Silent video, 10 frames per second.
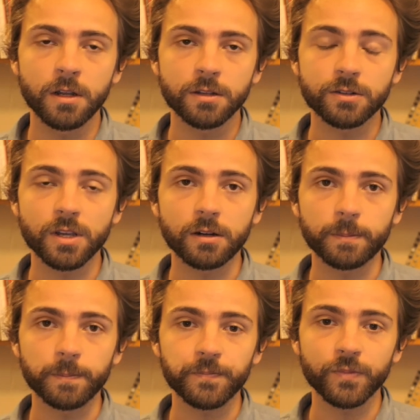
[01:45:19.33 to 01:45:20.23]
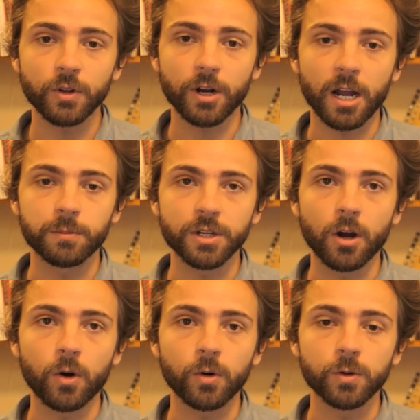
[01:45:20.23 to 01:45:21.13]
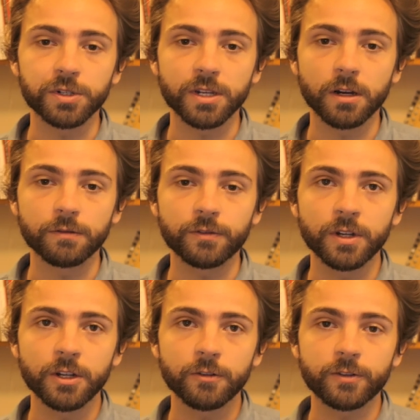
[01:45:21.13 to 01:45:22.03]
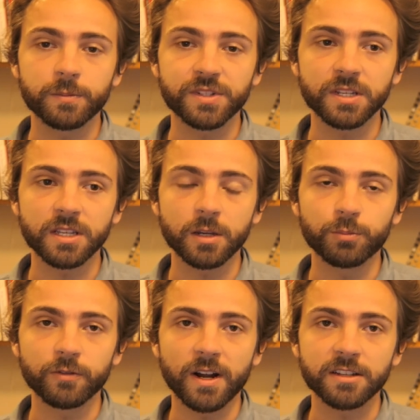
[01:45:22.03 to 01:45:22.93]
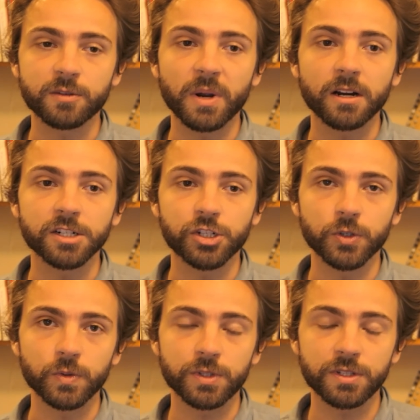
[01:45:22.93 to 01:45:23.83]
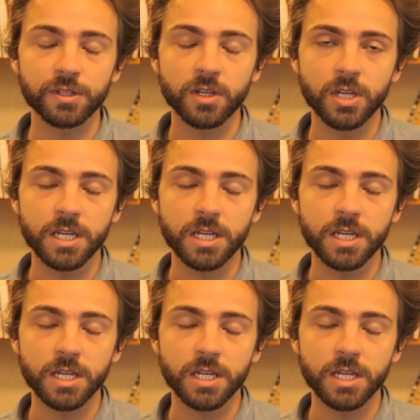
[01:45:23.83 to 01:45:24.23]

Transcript: Some grabbed a hold of flimsy improvised parachutes